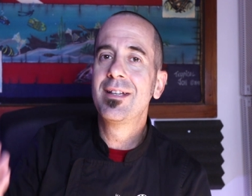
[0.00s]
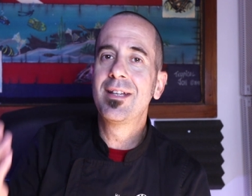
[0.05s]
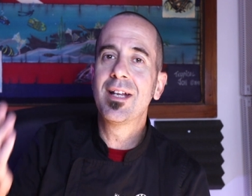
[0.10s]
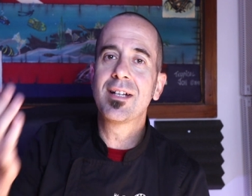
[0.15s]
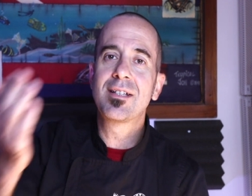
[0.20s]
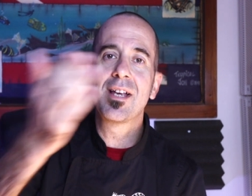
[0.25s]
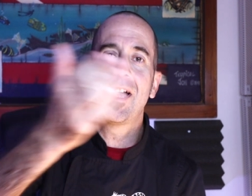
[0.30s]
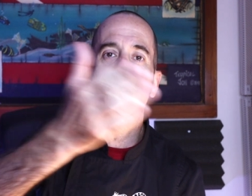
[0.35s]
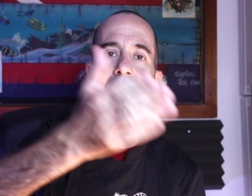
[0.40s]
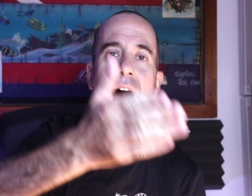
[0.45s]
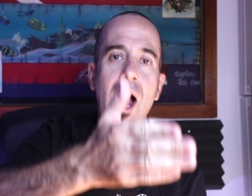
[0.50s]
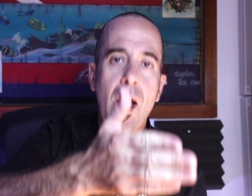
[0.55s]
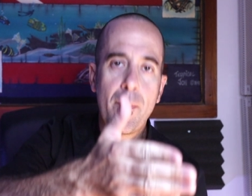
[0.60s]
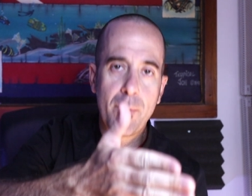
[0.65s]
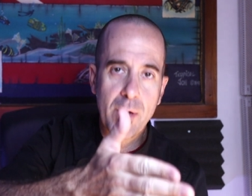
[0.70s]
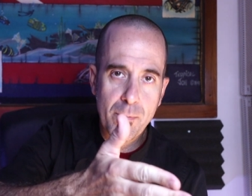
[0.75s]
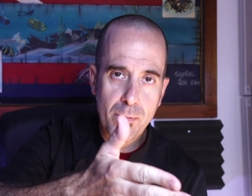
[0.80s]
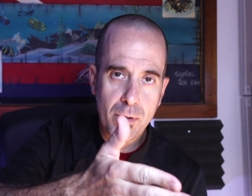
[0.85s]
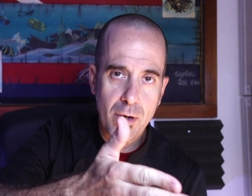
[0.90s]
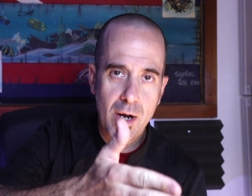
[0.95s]
That's a
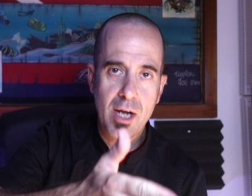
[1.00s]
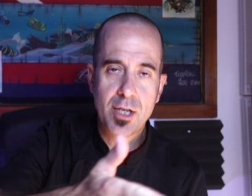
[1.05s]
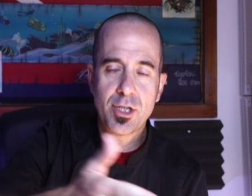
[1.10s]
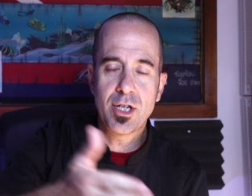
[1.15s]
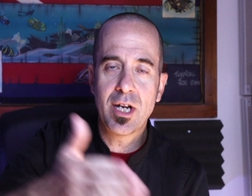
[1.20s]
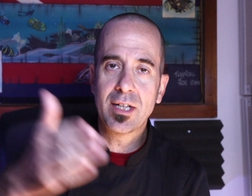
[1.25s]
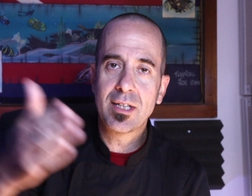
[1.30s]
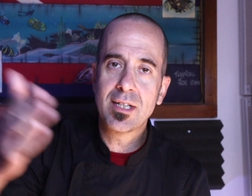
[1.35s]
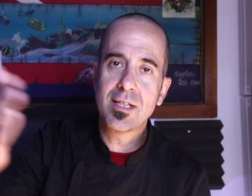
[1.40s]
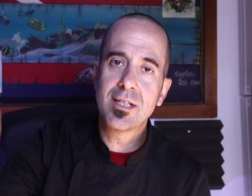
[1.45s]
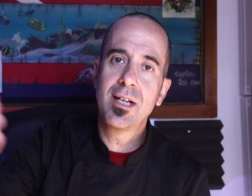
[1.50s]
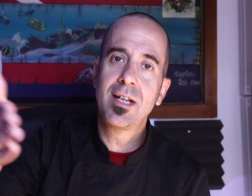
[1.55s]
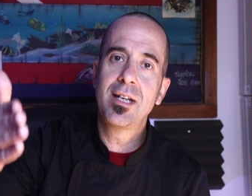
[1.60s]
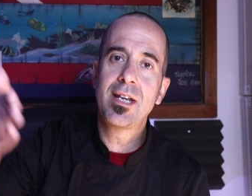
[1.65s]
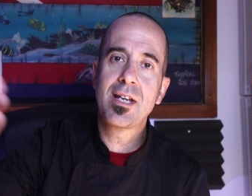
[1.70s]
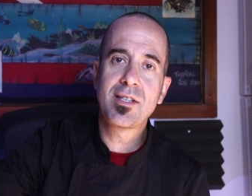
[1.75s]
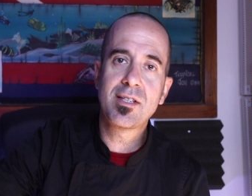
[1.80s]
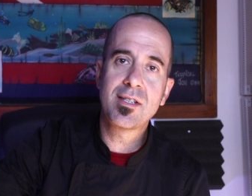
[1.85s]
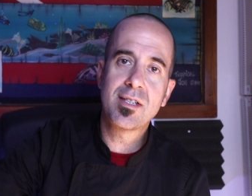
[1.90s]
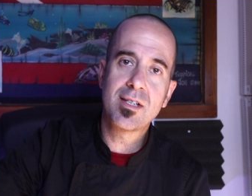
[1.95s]
hobby project. That's not
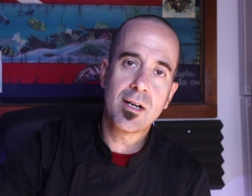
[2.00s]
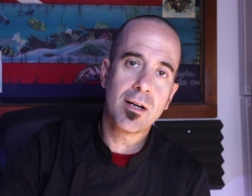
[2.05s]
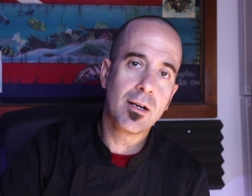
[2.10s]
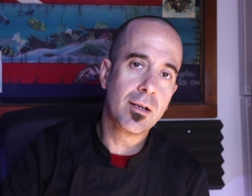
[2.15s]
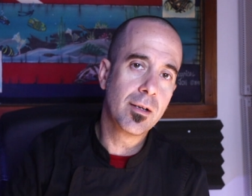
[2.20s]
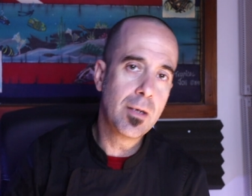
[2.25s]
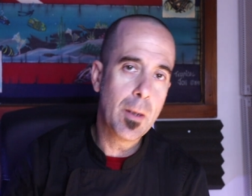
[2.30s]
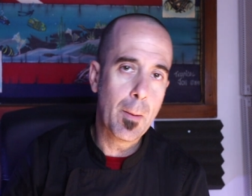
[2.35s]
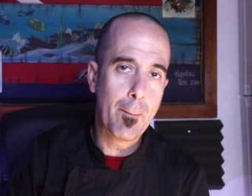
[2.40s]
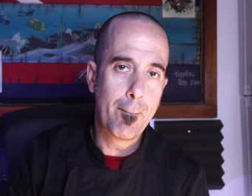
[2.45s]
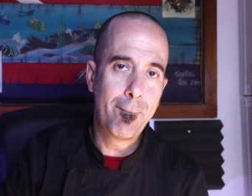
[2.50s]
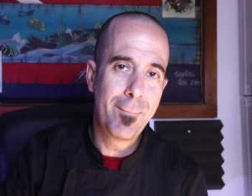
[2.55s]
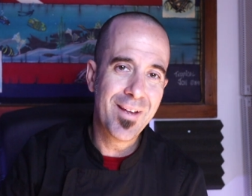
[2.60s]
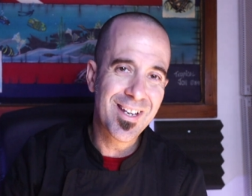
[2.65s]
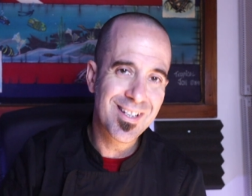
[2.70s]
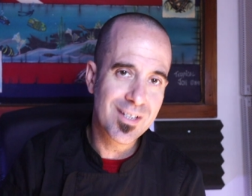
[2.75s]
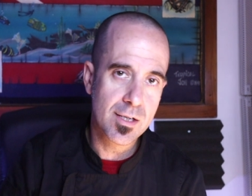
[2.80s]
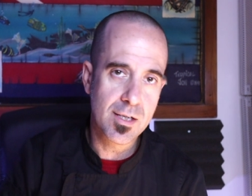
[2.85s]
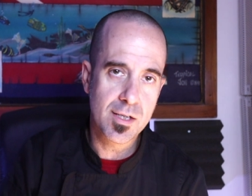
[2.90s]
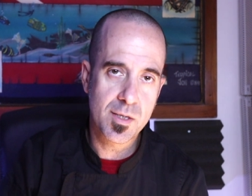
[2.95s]
necessarily a
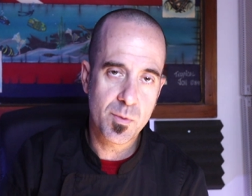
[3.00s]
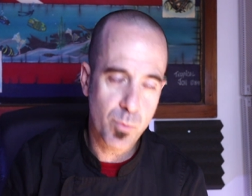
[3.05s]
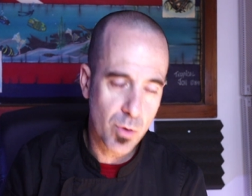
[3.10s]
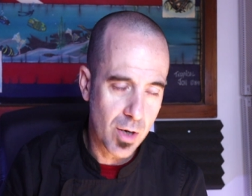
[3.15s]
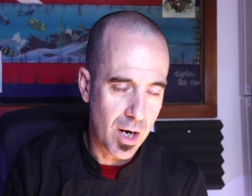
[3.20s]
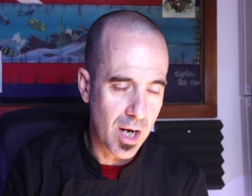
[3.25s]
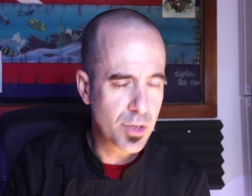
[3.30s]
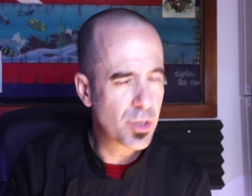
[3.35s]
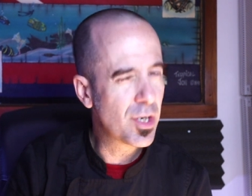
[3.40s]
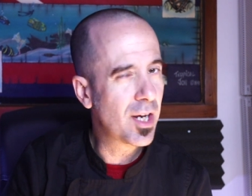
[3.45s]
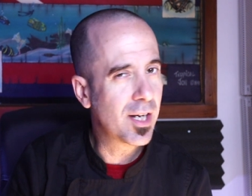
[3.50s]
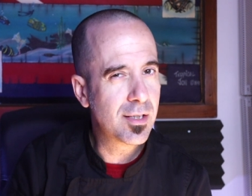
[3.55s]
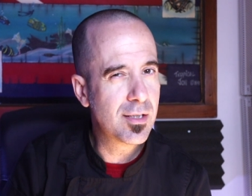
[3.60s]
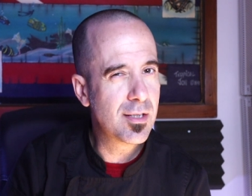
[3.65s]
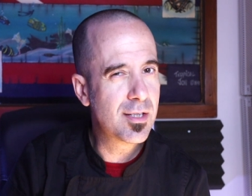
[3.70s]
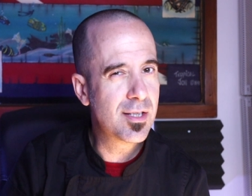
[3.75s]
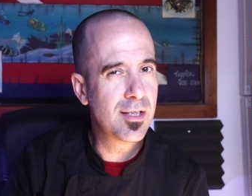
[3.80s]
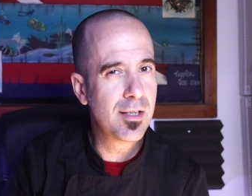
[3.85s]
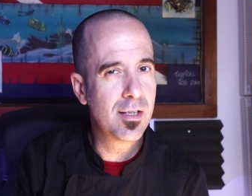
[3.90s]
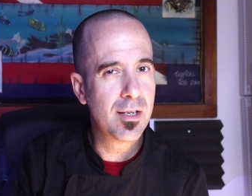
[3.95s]
business project. You
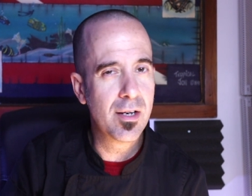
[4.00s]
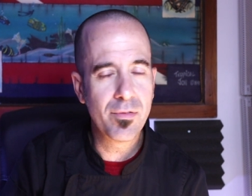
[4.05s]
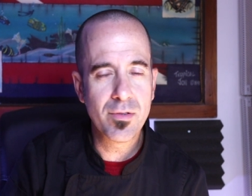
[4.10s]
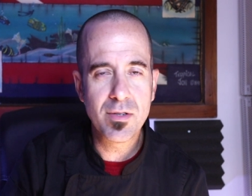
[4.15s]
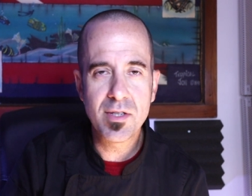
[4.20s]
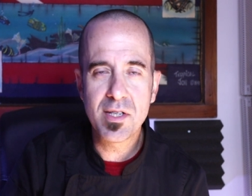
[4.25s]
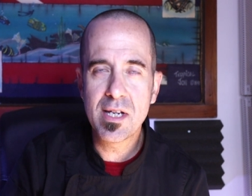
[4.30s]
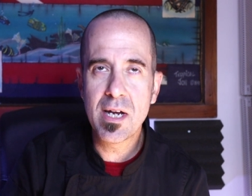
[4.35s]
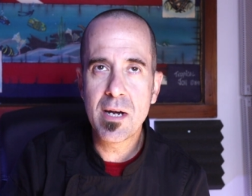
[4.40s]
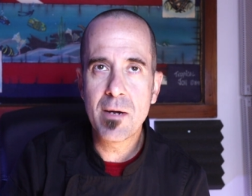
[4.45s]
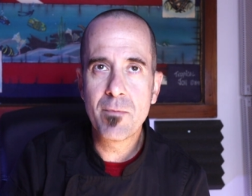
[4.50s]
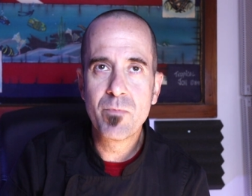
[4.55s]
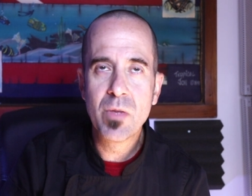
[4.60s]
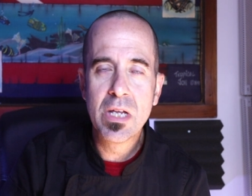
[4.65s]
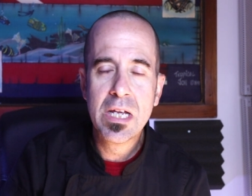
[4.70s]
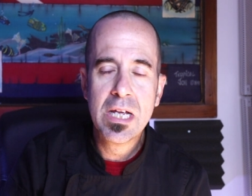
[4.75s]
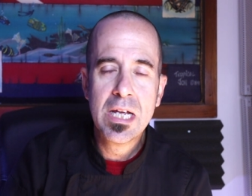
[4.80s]
see the difference there?